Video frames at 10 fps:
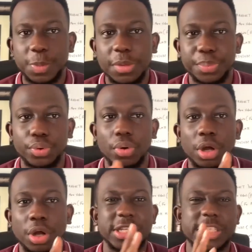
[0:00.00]
people
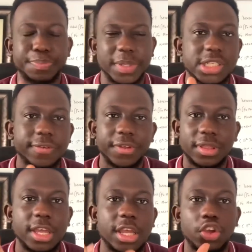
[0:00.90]
on a
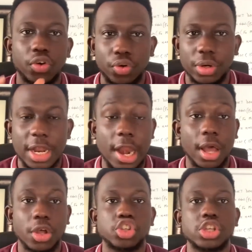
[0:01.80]
specific thing you're good at.
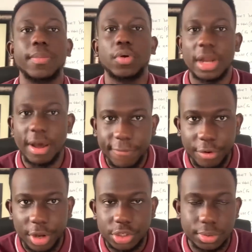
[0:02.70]
So I'm good at
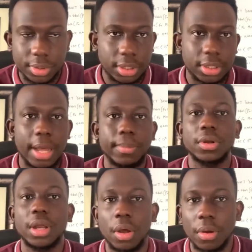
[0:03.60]
forex trading, I'm
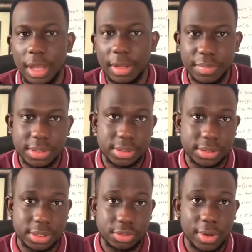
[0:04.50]
good at online
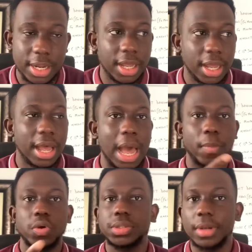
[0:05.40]
businesses, right?
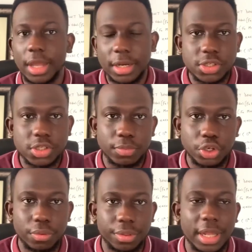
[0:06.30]
I'm also learning some
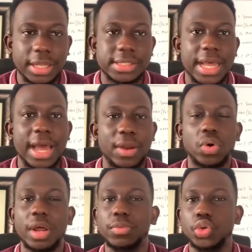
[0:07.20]
new things, and
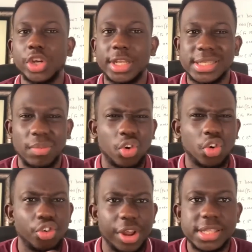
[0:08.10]
what I'm doing is I'm
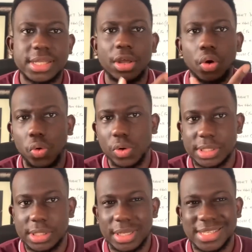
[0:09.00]
creating
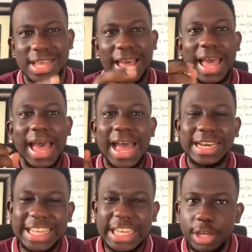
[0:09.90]
courses
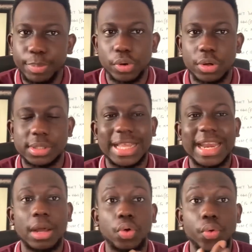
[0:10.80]
and ebooks
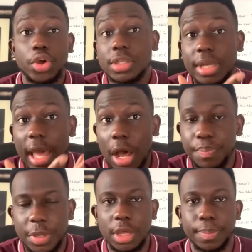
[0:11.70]
that are going to
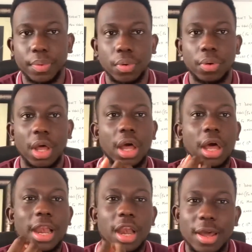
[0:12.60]
help people
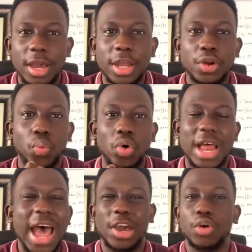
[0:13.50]
learn
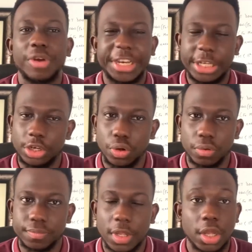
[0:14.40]
what I already
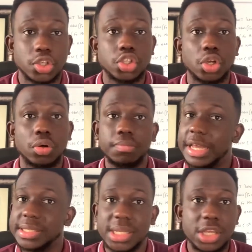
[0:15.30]
know. So
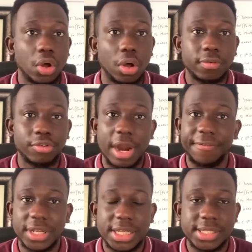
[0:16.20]
let's say you're a
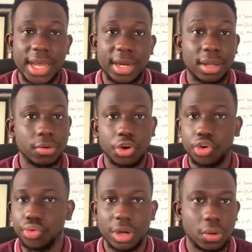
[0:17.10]
graphic designer,
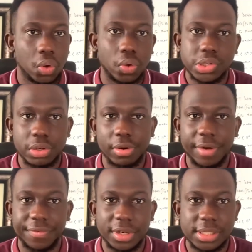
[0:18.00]
create a course on
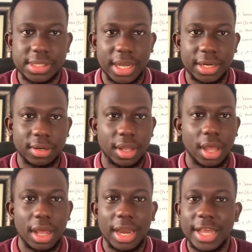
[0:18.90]
graphic designing.
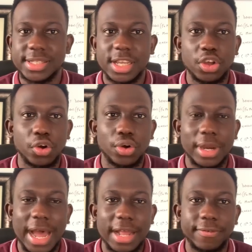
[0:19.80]
Let's say you're
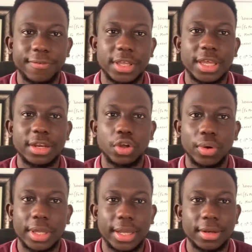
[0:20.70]
good at freaking
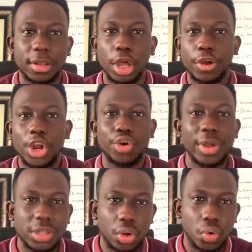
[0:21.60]
cooking,
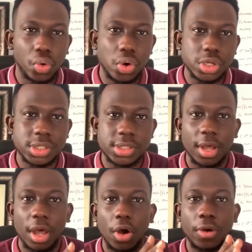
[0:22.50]
create a
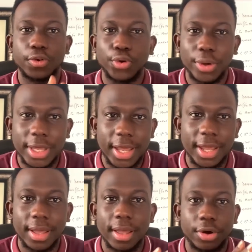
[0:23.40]
course on
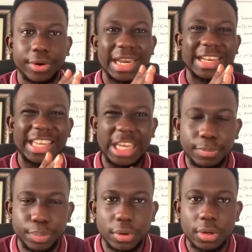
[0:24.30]
cooking, create an
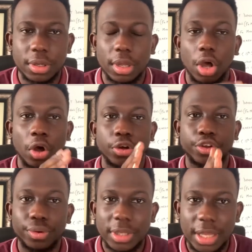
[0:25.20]
ebook on
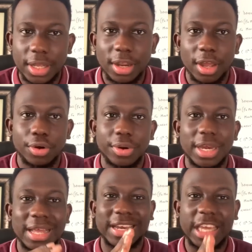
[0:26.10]
cooking,
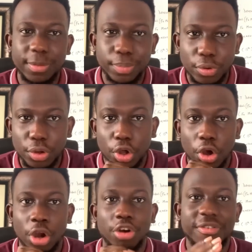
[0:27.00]
create an
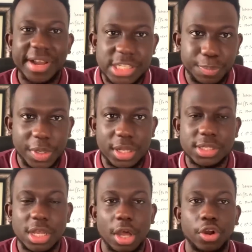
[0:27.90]
ebook on
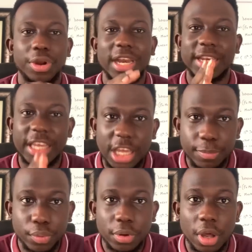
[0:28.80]
recipes, create an
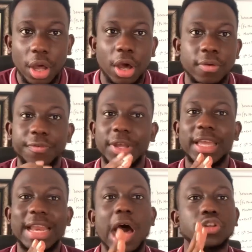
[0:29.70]
ebook on
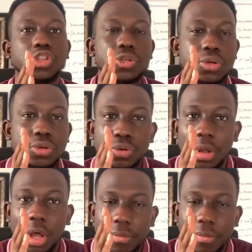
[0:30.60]
freaking how to